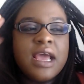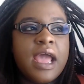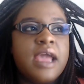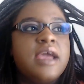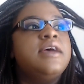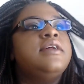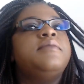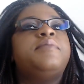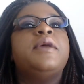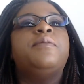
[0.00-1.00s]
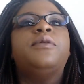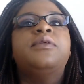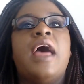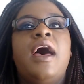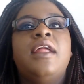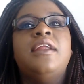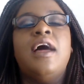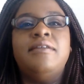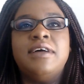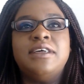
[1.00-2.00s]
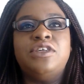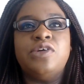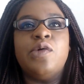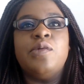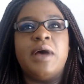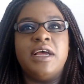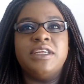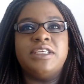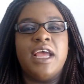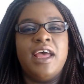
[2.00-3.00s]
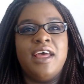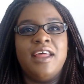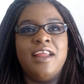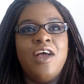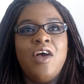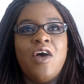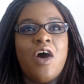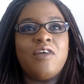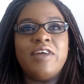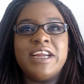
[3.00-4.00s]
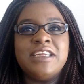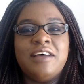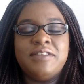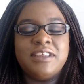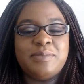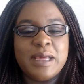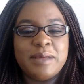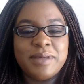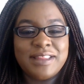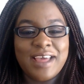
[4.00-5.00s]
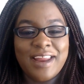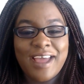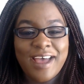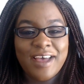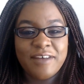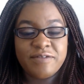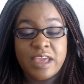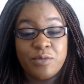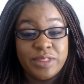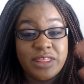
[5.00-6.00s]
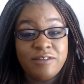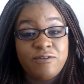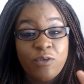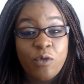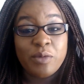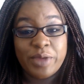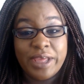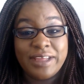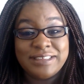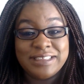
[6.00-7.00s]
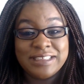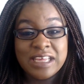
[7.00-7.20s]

And people that love us so much and already love this baby, that have, like, within 4 weeks,